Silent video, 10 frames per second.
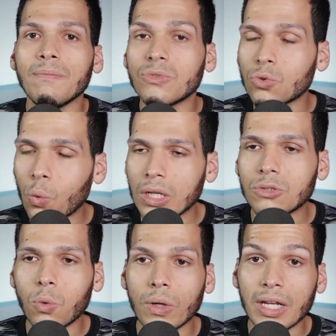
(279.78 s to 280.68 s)

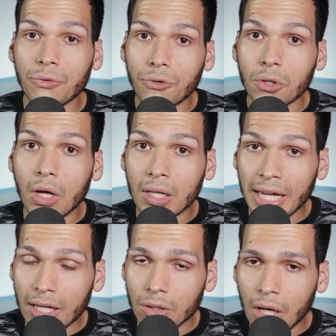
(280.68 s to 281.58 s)
2020. I feel
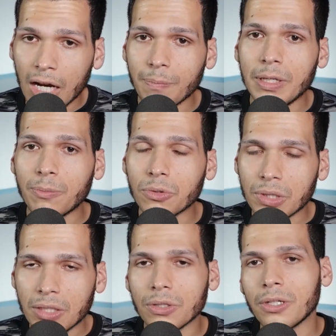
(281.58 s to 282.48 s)
like a lot of people
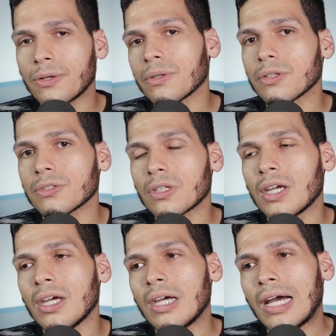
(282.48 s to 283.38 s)
need to hear this.
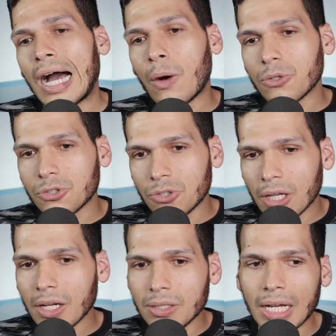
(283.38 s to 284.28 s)
I was
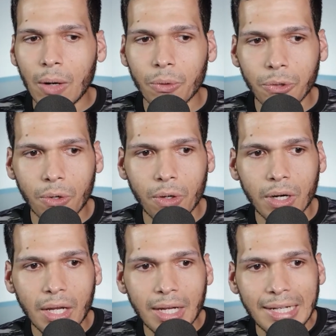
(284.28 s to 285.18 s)
sitting down with her
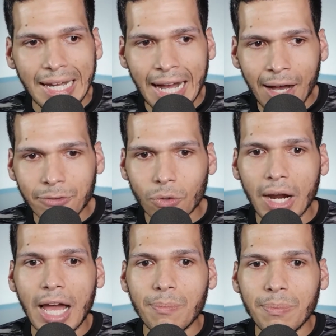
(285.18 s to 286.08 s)
after I
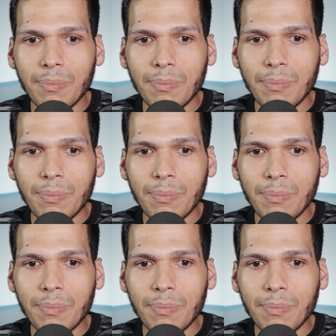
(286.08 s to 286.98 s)
had begun going
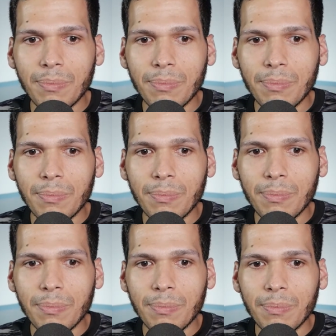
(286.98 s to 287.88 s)
to gym,
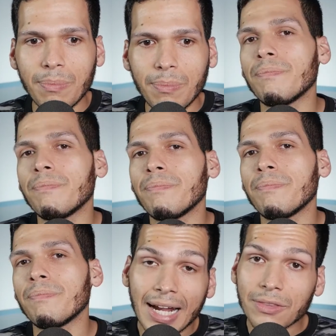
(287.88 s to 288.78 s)
etc. And
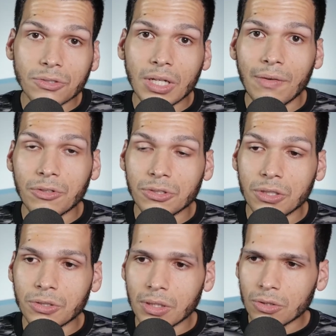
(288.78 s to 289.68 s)
I had this
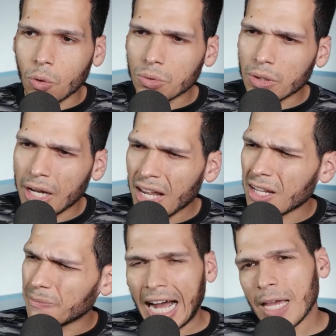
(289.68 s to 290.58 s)
conversation and told her,
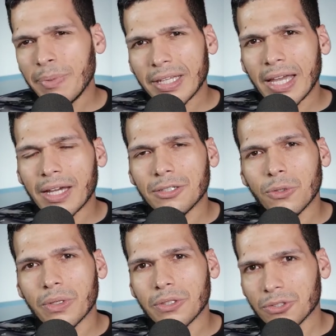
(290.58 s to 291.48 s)
hey, I began
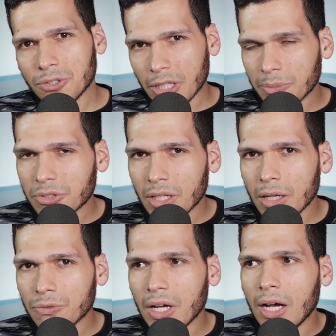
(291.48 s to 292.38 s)
doing this gym
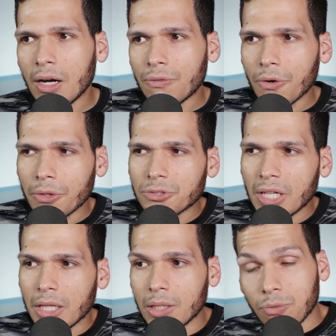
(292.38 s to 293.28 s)
stuff for the
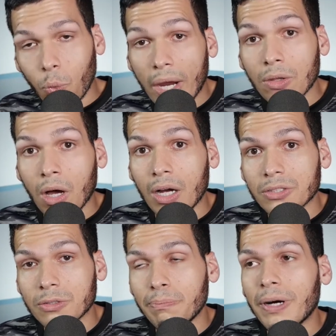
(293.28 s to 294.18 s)
sake of weight
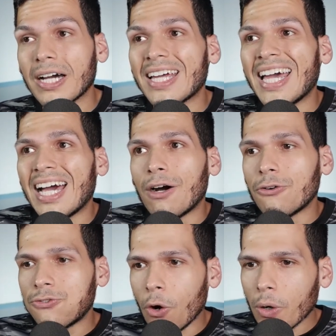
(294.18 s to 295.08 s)
loss, but
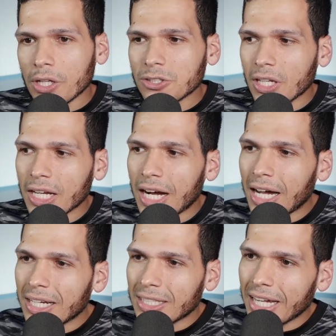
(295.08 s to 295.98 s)
focusing
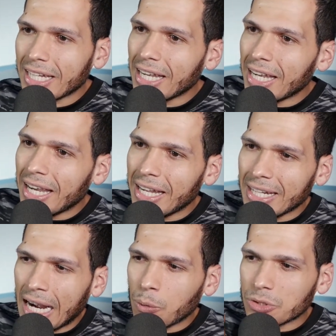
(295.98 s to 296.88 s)
on like, hey,
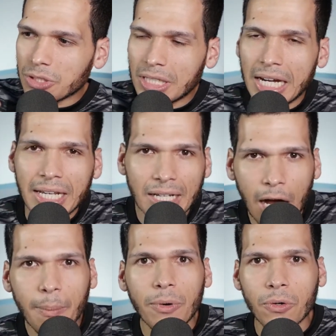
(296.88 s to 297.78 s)
I was getting
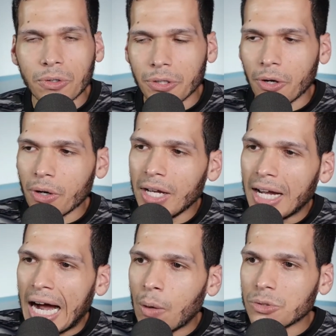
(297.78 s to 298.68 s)
up earlier,
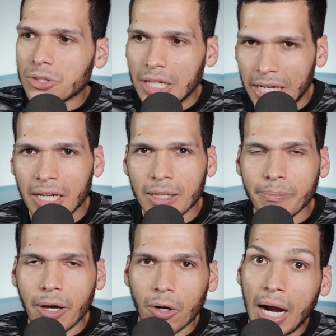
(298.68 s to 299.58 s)
I was eating
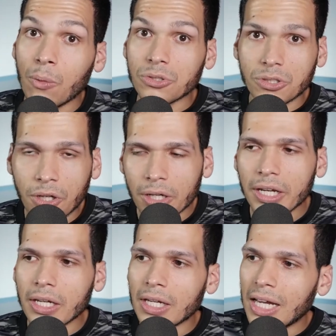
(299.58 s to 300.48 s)
better, I was
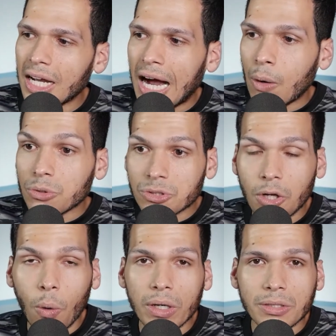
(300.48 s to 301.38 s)
cooking, I was
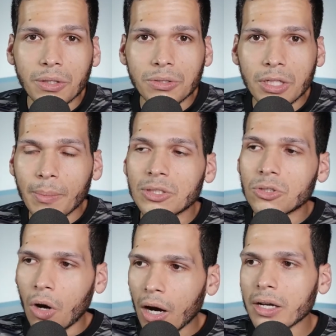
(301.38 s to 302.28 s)
going to the gym and
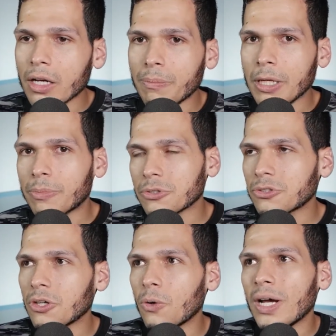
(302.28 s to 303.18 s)
talking to people.
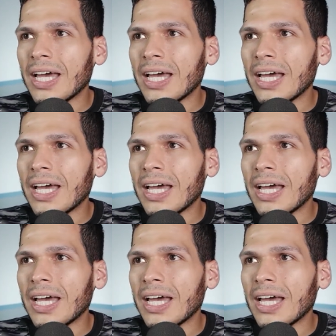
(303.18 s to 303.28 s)
So